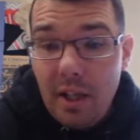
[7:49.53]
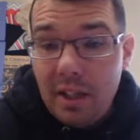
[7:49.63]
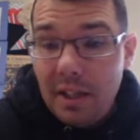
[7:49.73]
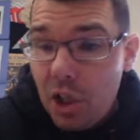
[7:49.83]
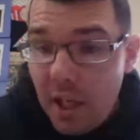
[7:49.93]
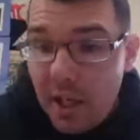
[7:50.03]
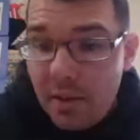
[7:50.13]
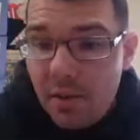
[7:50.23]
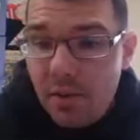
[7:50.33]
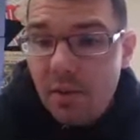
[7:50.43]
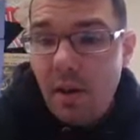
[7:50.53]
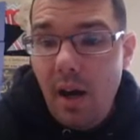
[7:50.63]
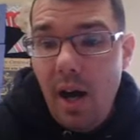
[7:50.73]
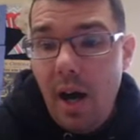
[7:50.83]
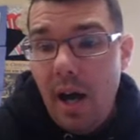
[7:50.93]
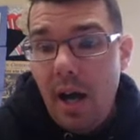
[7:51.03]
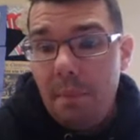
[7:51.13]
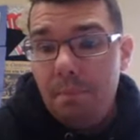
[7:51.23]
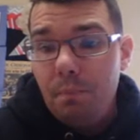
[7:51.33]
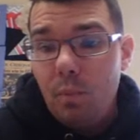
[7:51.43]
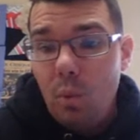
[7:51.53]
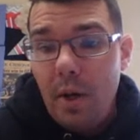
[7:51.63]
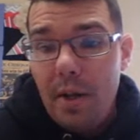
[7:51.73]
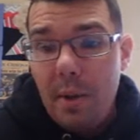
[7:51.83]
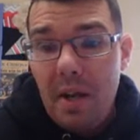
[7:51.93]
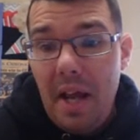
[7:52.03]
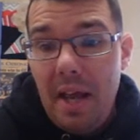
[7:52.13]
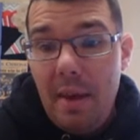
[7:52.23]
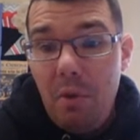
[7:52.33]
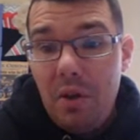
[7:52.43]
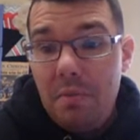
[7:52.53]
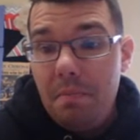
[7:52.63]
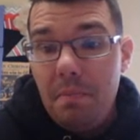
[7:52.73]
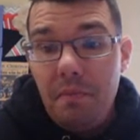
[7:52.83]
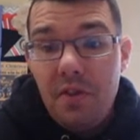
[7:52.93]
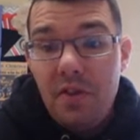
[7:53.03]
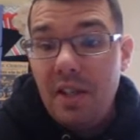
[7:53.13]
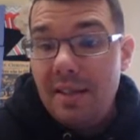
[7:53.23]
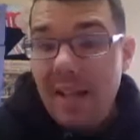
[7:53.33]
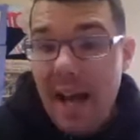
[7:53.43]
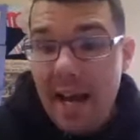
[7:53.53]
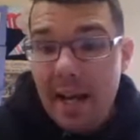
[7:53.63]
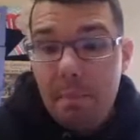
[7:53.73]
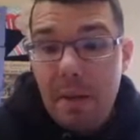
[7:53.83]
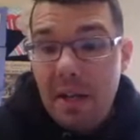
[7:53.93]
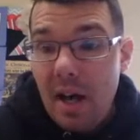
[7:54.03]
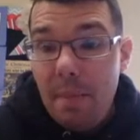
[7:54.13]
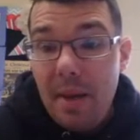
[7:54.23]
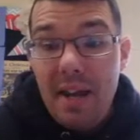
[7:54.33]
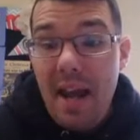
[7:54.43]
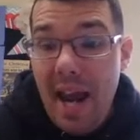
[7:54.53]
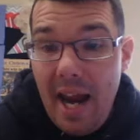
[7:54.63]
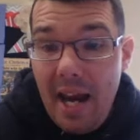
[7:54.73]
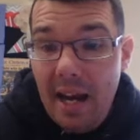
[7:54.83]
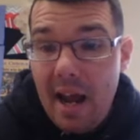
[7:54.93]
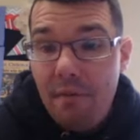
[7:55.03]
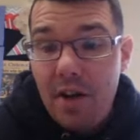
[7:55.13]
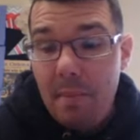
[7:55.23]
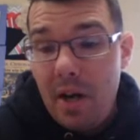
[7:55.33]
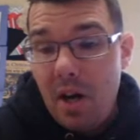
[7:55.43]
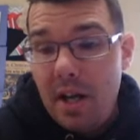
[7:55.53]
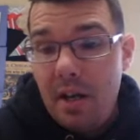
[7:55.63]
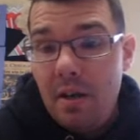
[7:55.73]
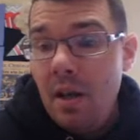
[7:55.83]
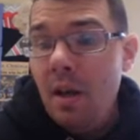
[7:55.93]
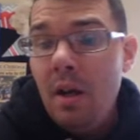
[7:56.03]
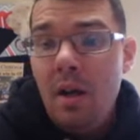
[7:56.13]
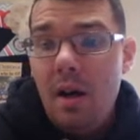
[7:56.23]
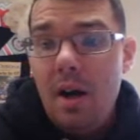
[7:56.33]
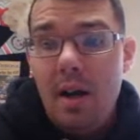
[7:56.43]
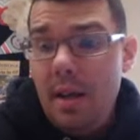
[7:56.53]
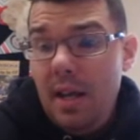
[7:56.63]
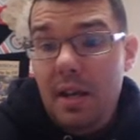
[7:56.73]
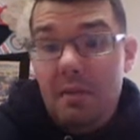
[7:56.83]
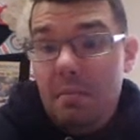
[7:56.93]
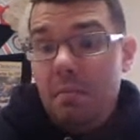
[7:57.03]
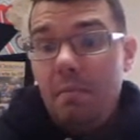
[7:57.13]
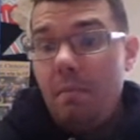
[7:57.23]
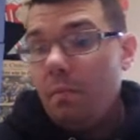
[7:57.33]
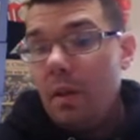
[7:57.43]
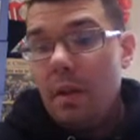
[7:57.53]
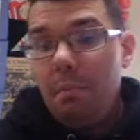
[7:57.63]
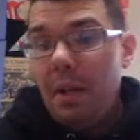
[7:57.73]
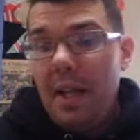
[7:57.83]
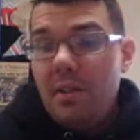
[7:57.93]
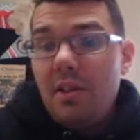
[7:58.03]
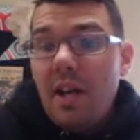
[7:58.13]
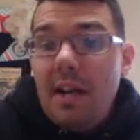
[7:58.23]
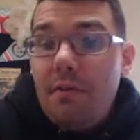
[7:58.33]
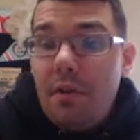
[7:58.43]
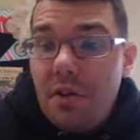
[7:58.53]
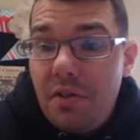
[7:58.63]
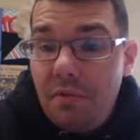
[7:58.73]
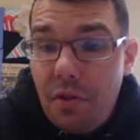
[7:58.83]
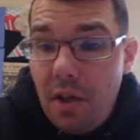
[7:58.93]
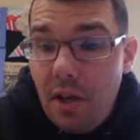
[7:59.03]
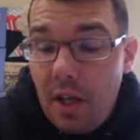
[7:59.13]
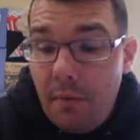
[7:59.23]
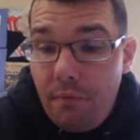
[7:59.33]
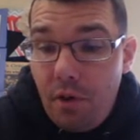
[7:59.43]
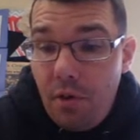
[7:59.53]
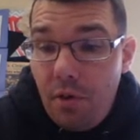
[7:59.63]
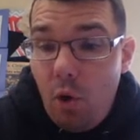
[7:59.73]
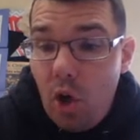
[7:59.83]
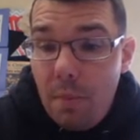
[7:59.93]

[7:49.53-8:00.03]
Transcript: lynchings where they would physically attack, beat up, and hang an African American in plain sight for the whole